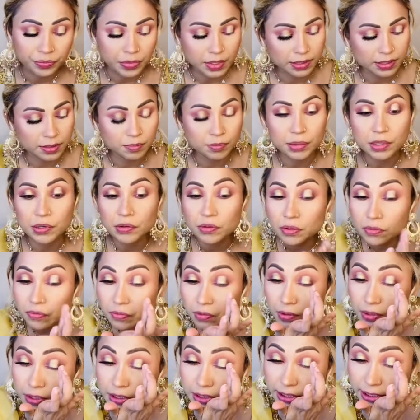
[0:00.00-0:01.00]
Beautiful
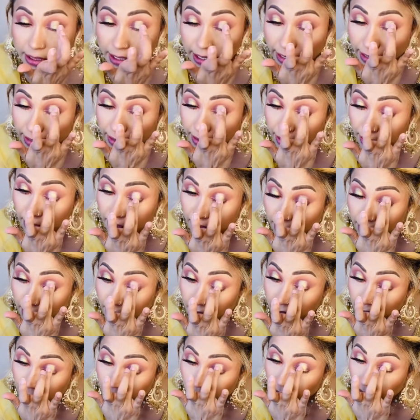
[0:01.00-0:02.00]
shade,
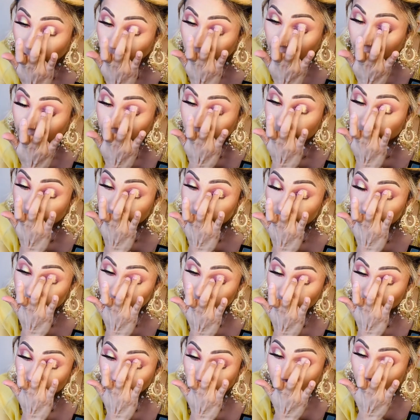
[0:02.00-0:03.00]
and it's
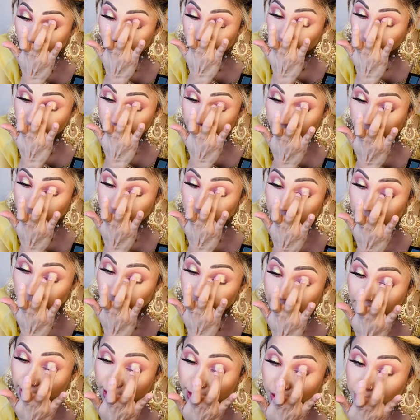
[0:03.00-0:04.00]
so pigmented
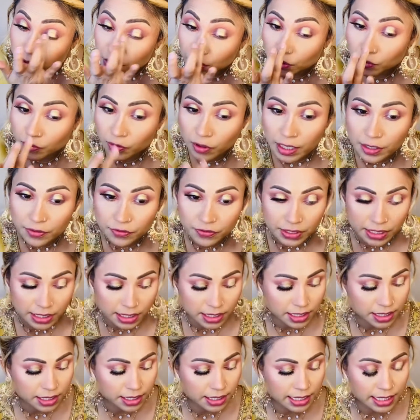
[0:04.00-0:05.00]
and so vibrant,
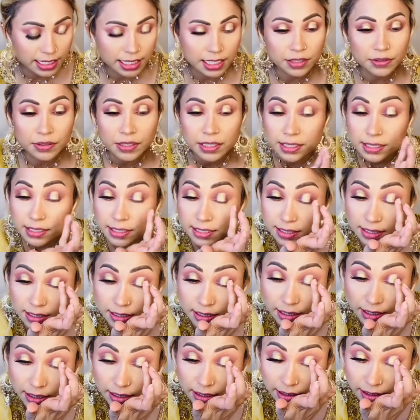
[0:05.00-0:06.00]
like you can
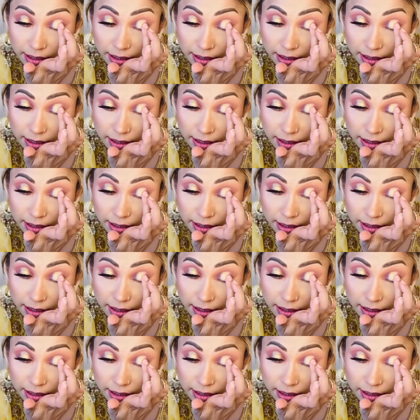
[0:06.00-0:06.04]
see,